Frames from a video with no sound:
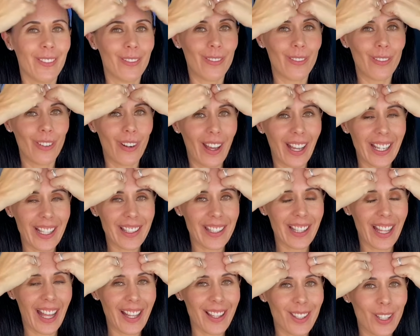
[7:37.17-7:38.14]
right
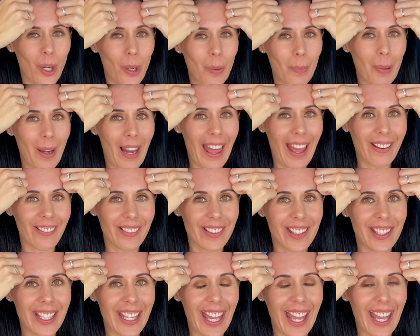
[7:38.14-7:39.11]
to that top layer of
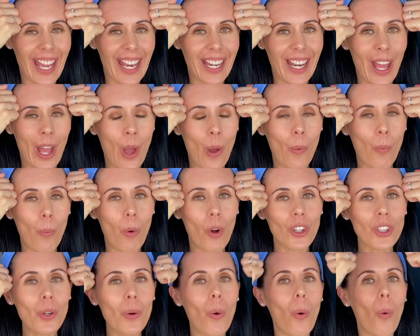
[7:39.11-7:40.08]
skin.
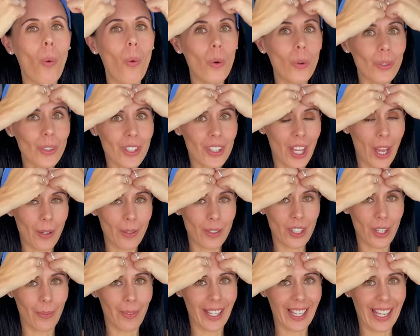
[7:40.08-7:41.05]
What you're also
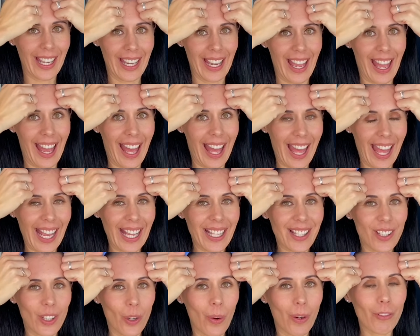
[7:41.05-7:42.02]
doing here
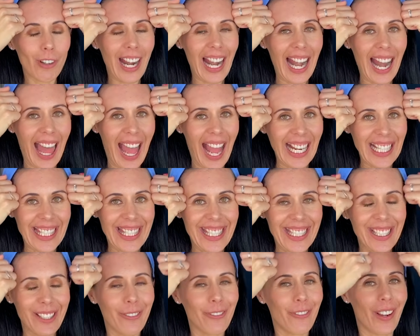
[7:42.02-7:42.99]
is you're
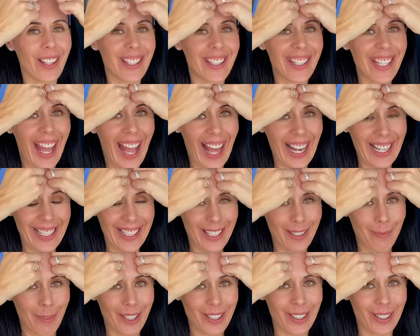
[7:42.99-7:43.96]
relaxing the
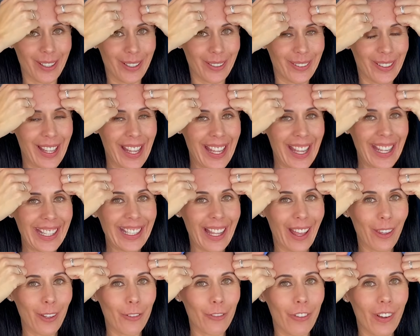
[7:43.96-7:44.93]
frontalis muscle.
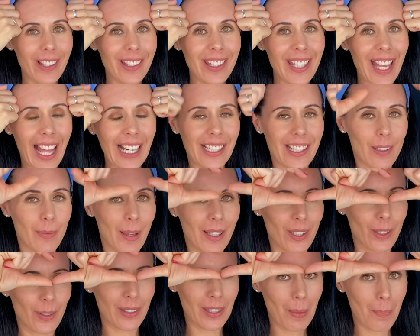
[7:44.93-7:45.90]
Now the frontalis
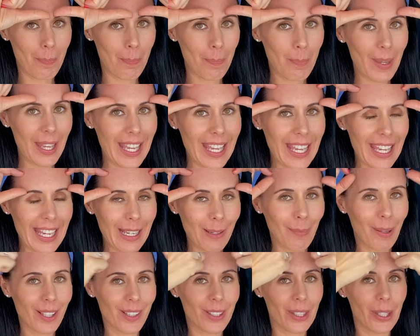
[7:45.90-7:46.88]
muscle is a
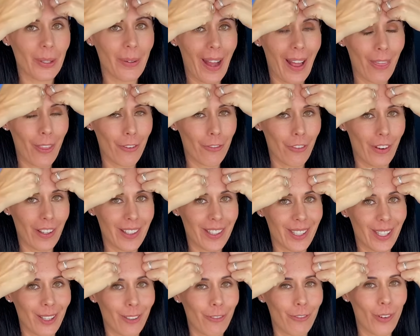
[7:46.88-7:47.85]
big muscle at the
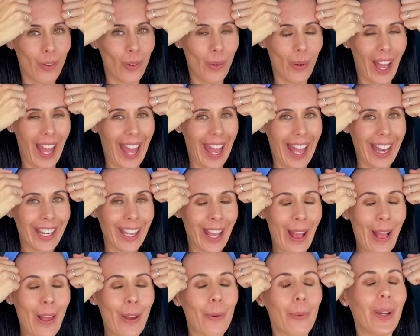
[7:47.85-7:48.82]
front of the forehead.
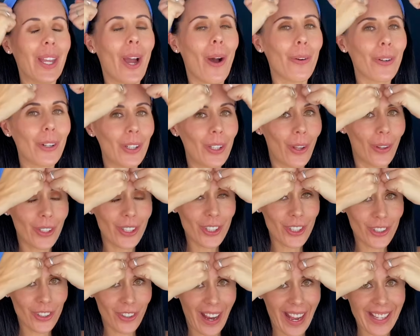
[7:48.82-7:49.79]
We hold a lot of
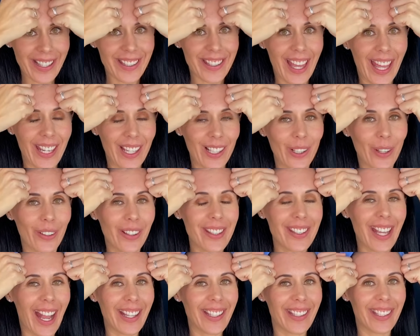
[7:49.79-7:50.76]
stress and a lot of
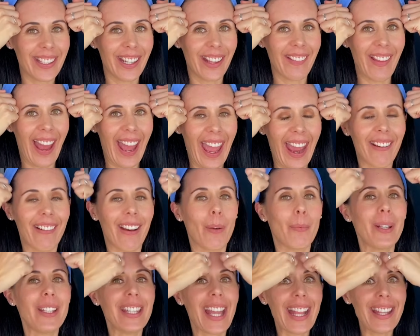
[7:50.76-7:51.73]
tension in that area
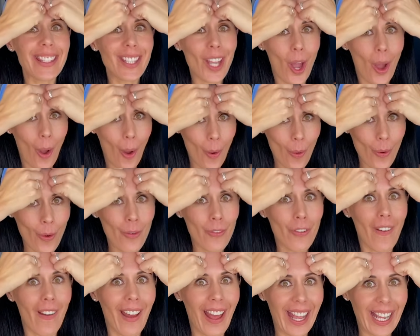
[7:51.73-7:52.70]
and we tend to
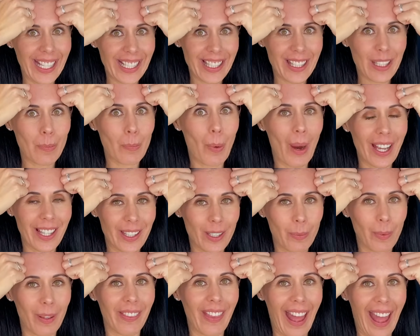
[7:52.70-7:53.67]
over
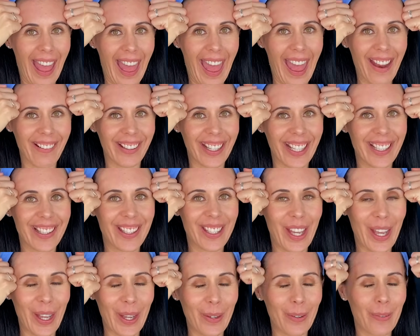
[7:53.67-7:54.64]
express with that area
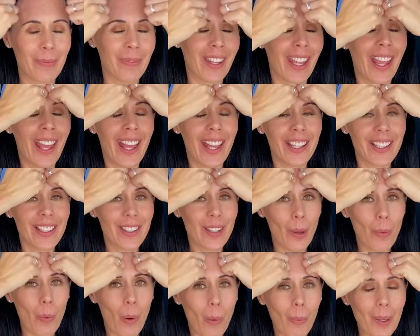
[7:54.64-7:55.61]
too.
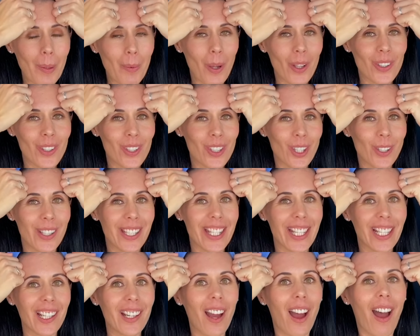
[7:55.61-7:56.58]
So what we want to do
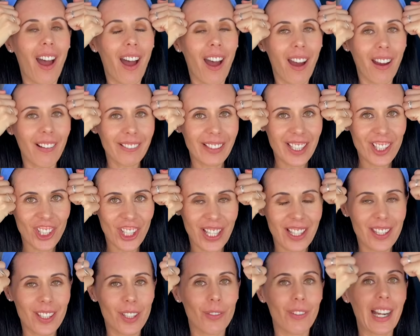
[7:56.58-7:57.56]
is encourage
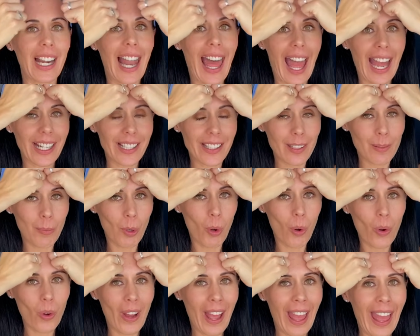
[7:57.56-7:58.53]
it to relax
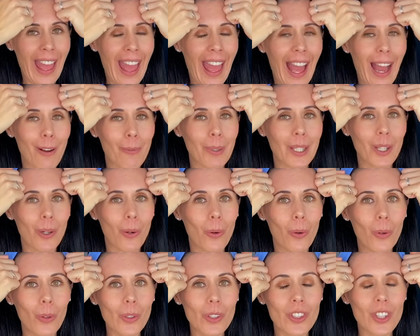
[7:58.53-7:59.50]
more and we
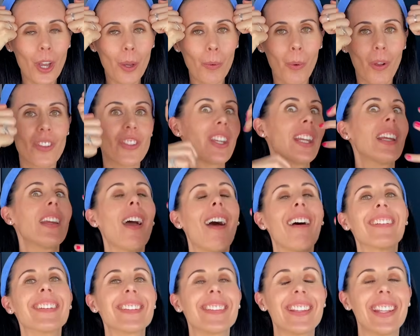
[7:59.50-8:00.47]
also want to encourage